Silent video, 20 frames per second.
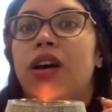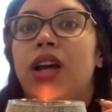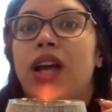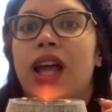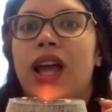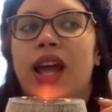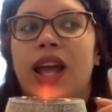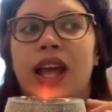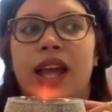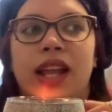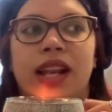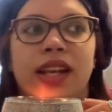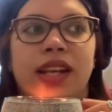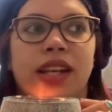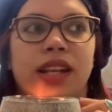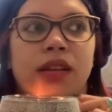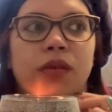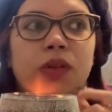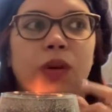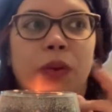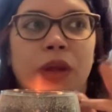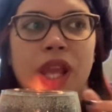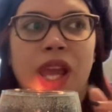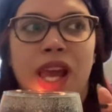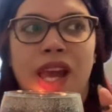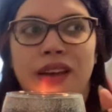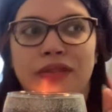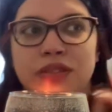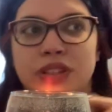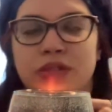and what we
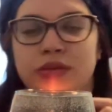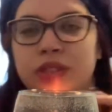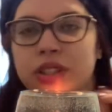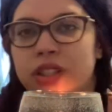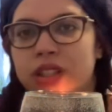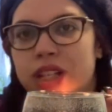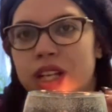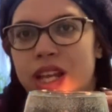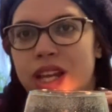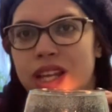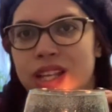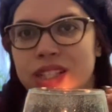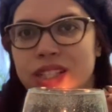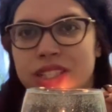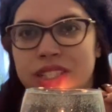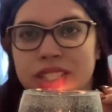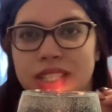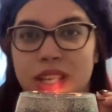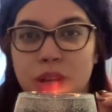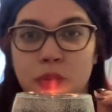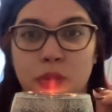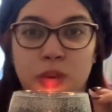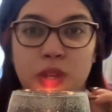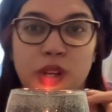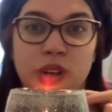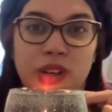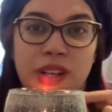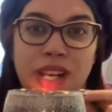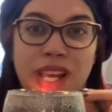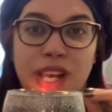have to realize is that we
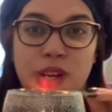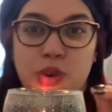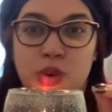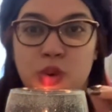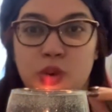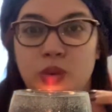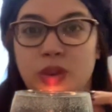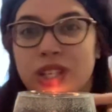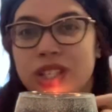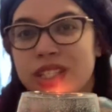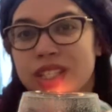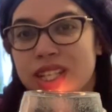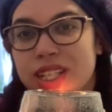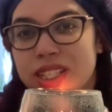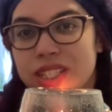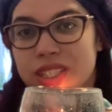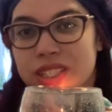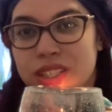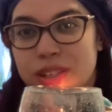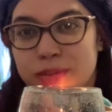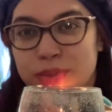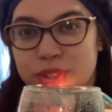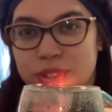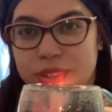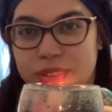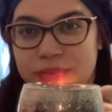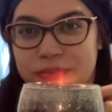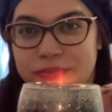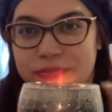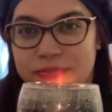are not always that exception.
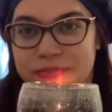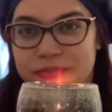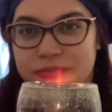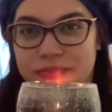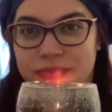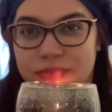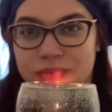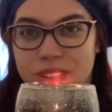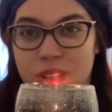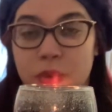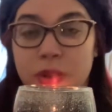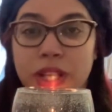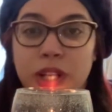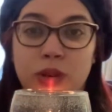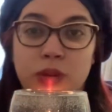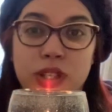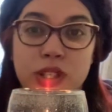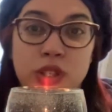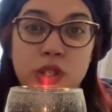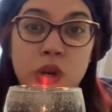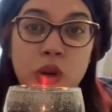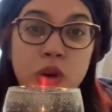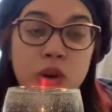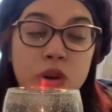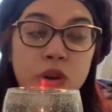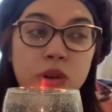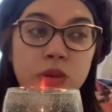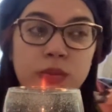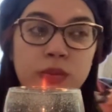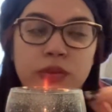We can always
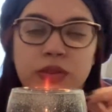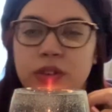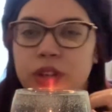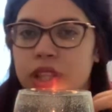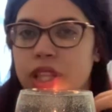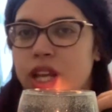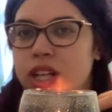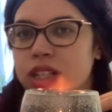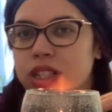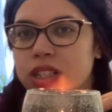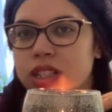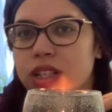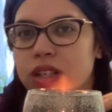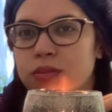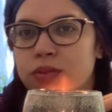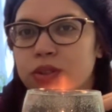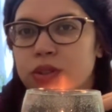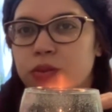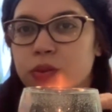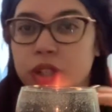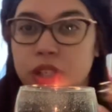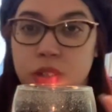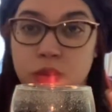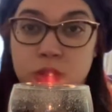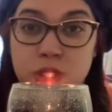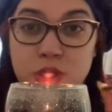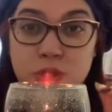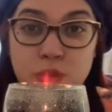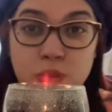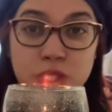hope for that exception. We can
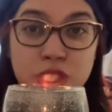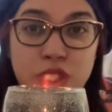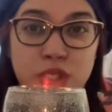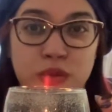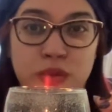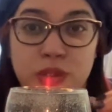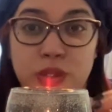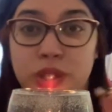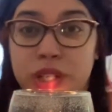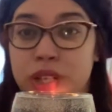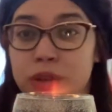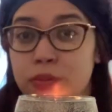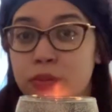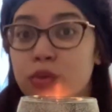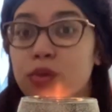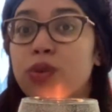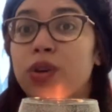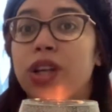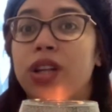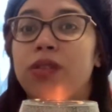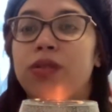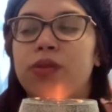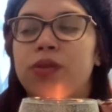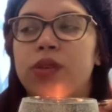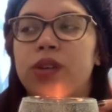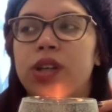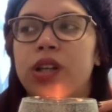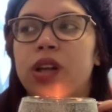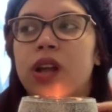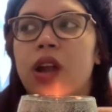always wish for it and pray for
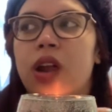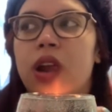it.